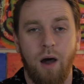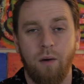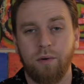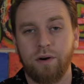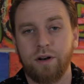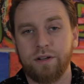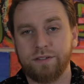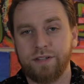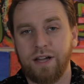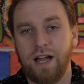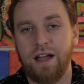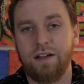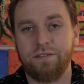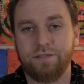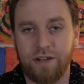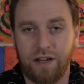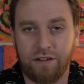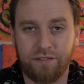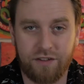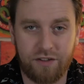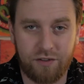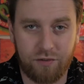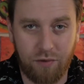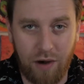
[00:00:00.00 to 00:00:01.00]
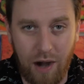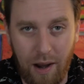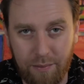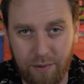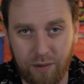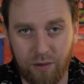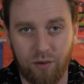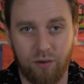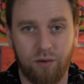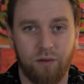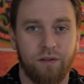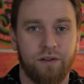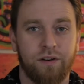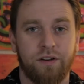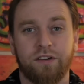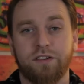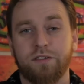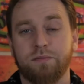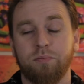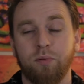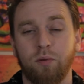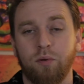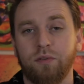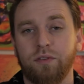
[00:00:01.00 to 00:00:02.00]
want to dive down this rabbit hole and
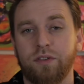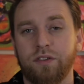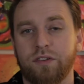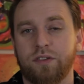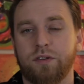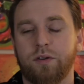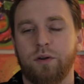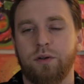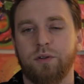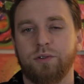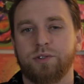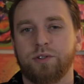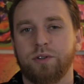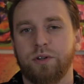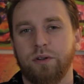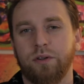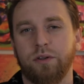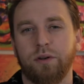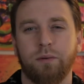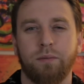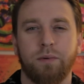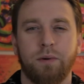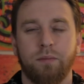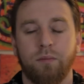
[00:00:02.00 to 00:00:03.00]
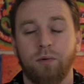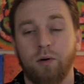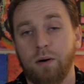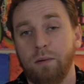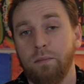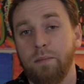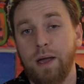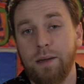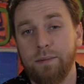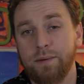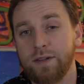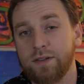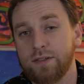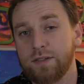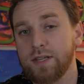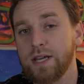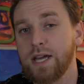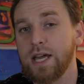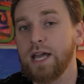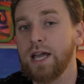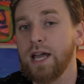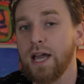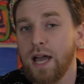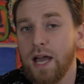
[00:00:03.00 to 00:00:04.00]
explore this culture a little bit more. Maybe
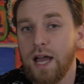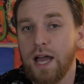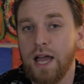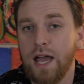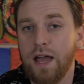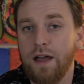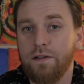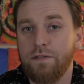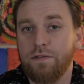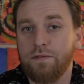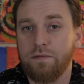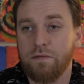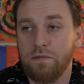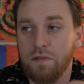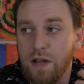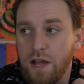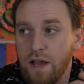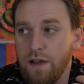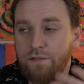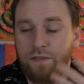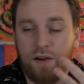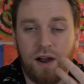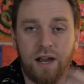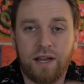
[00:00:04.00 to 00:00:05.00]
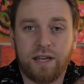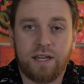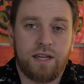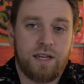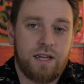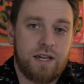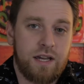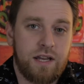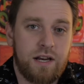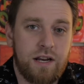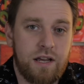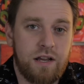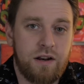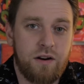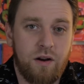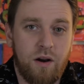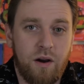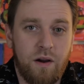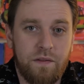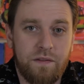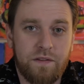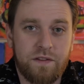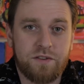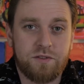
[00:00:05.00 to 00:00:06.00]
see if I can get in
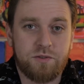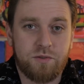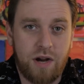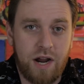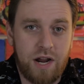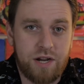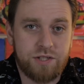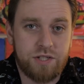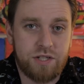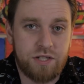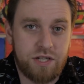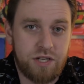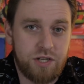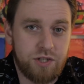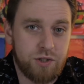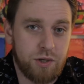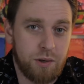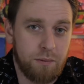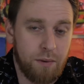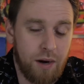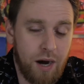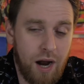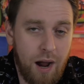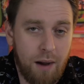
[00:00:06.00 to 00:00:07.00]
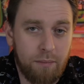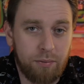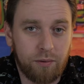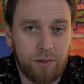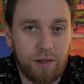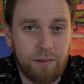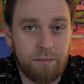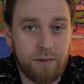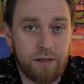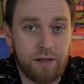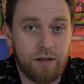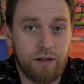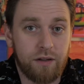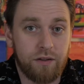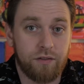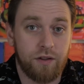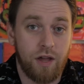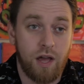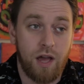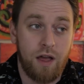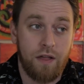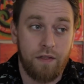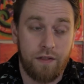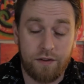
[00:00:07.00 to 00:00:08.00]
on this trashy t-shirt monopoly, because
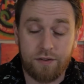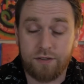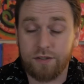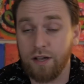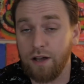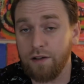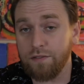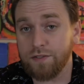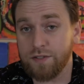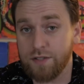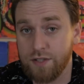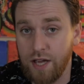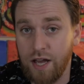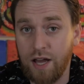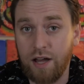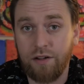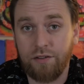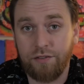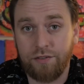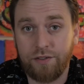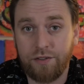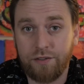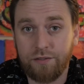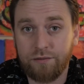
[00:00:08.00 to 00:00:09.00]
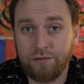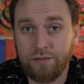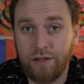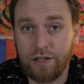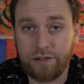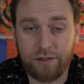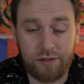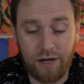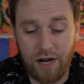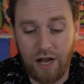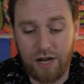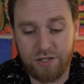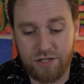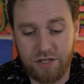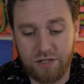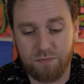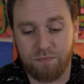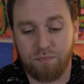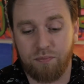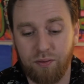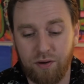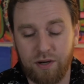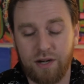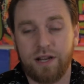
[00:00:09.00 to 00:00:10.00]
this stuff sells. Like, they're not
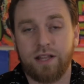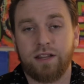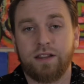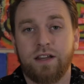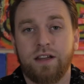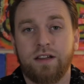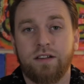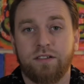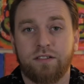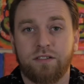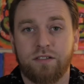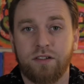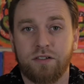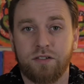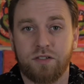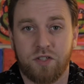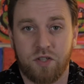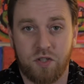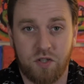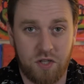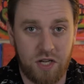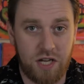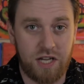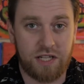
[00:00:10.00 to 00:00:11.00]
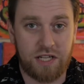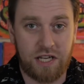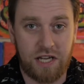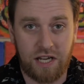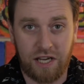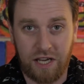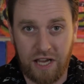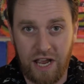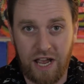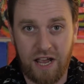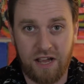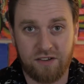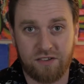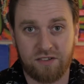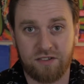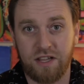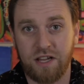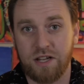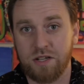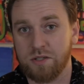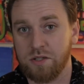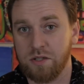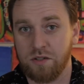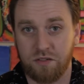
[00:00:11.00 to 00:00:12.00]
just printing these to sit in gas
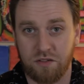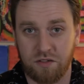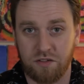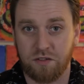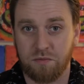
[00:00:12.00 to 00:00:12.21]
stations and